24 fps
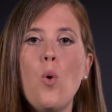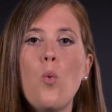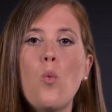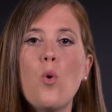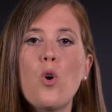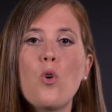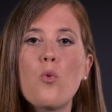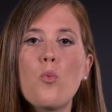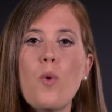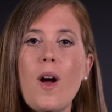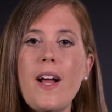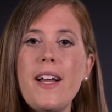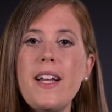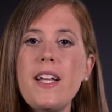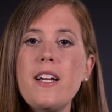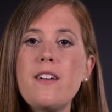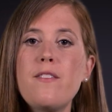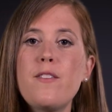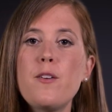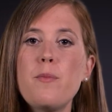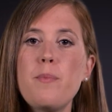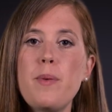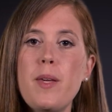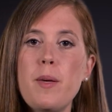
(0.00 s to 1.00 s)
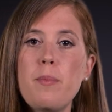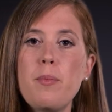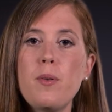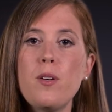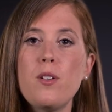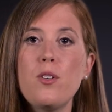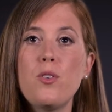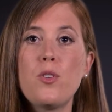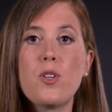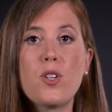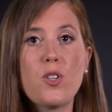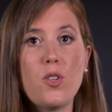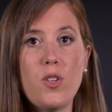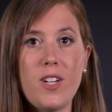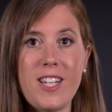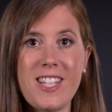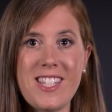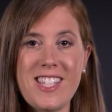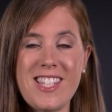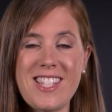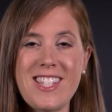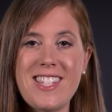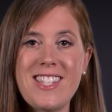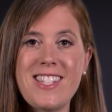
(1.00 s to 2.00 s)
We're writing for people who are going
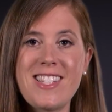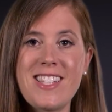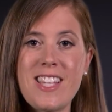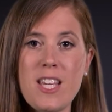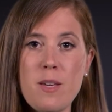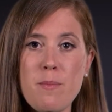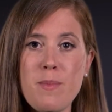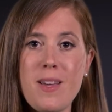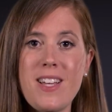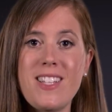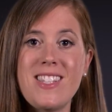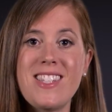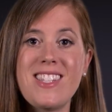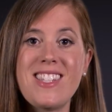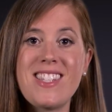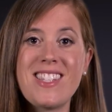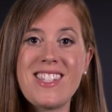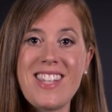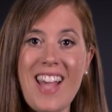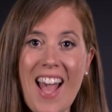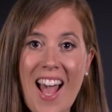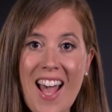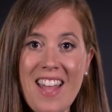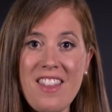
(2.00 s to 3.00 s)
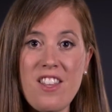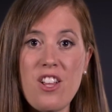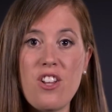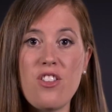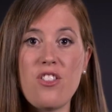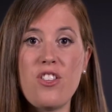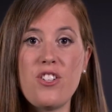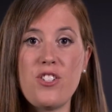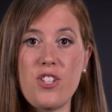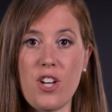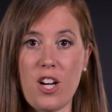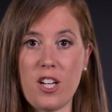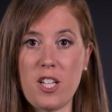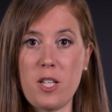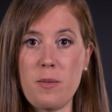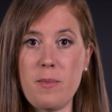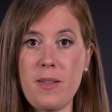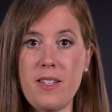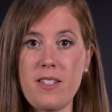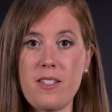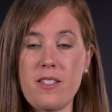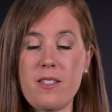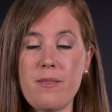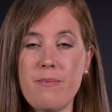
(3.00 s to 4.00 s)
to skim and scan the
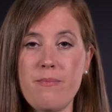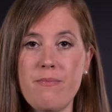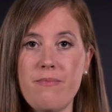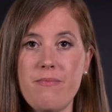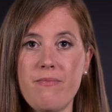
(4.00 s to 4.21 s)
document,